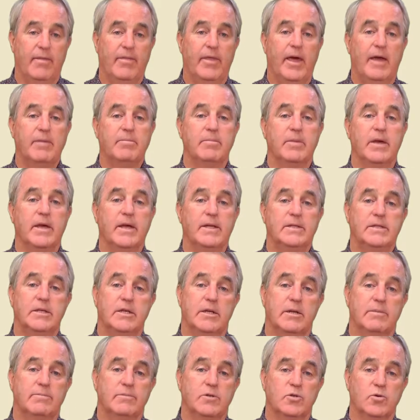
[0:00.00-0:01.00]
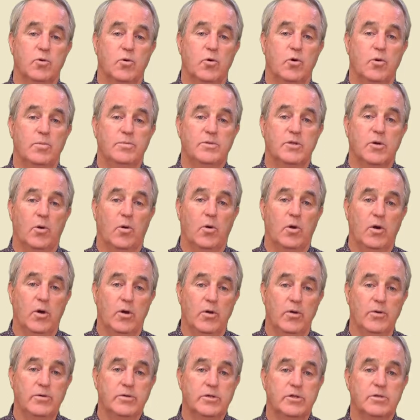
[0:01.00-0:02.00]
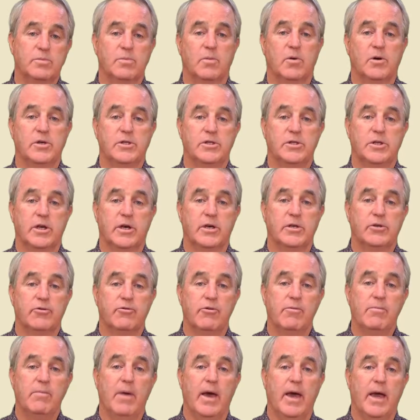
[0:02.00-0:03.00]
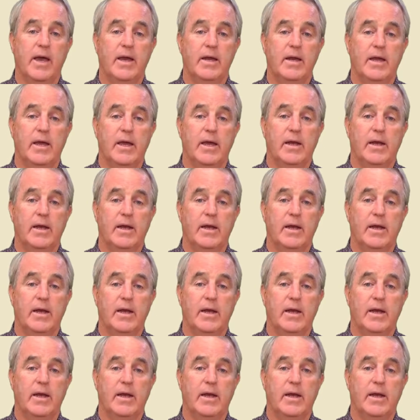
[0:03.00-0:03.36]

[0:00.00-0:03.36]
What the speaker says: That means it absorbs or loses moisture to remain